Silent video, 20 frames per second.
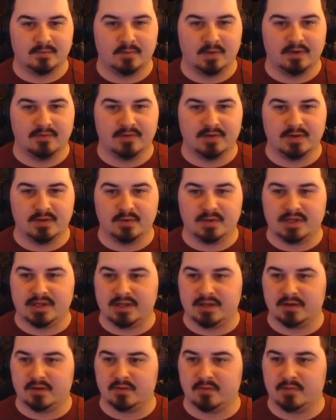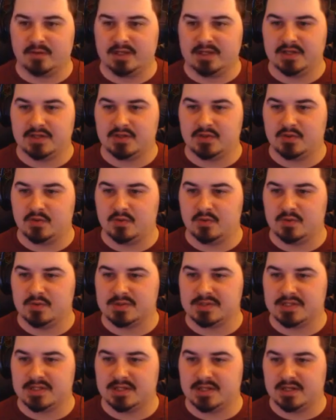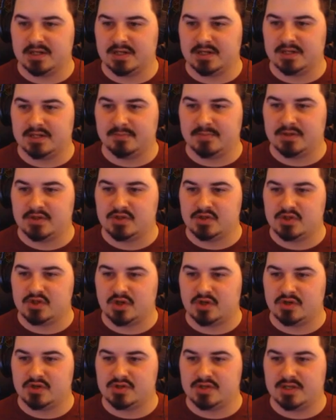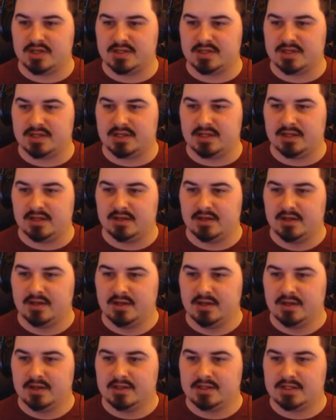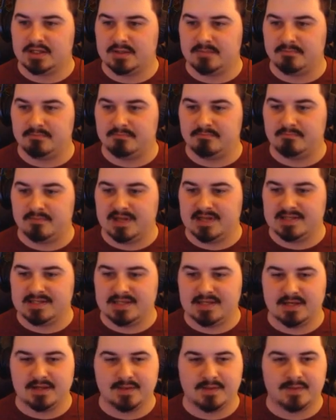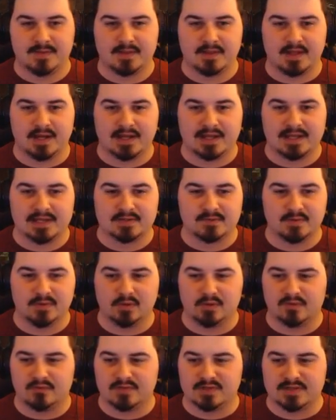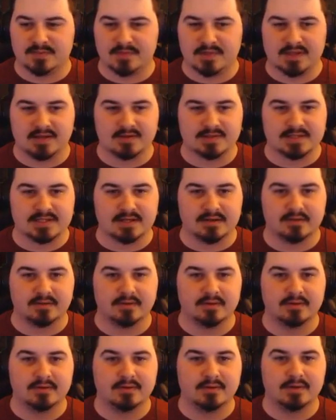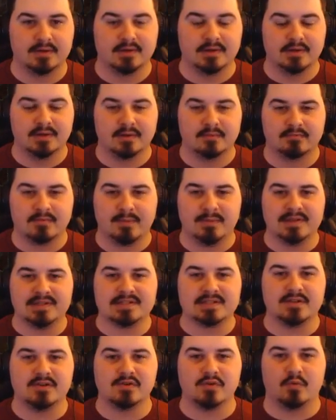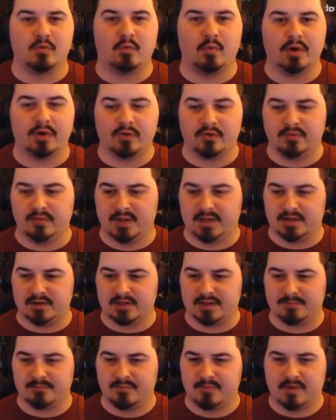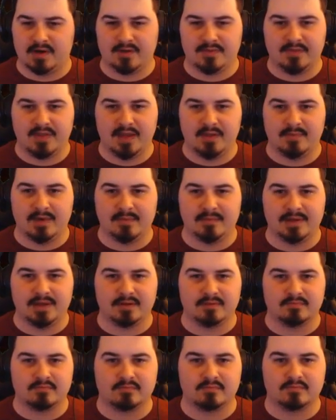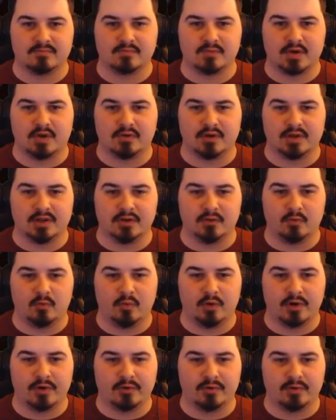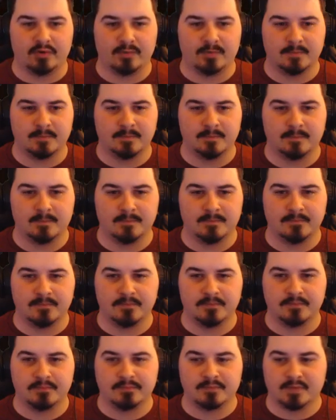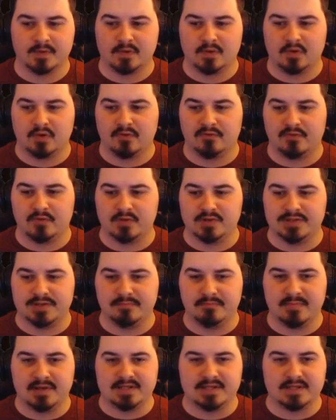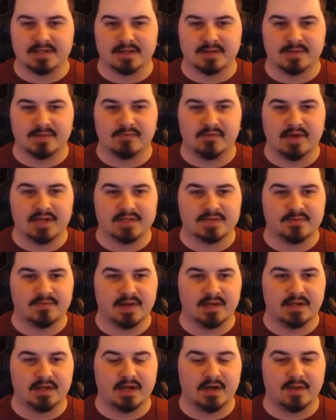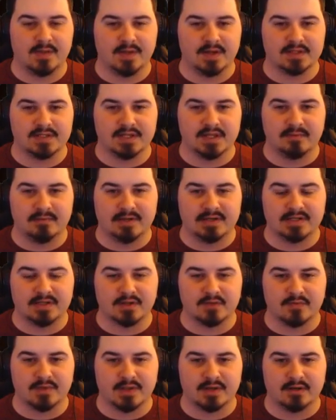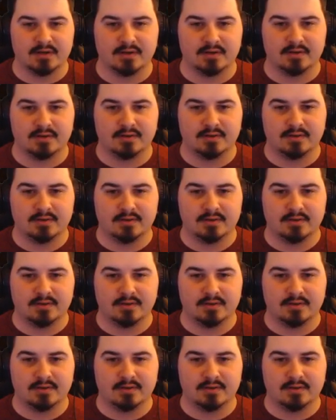What do we do here? We need to use a demolition charge near the Dementiath? I guess we're looking for something else here. Maybe it's near the water over here. I think it might be targeting the water. Looking for Dementiath. If you guys find... Oh, there's a Dementiath over there.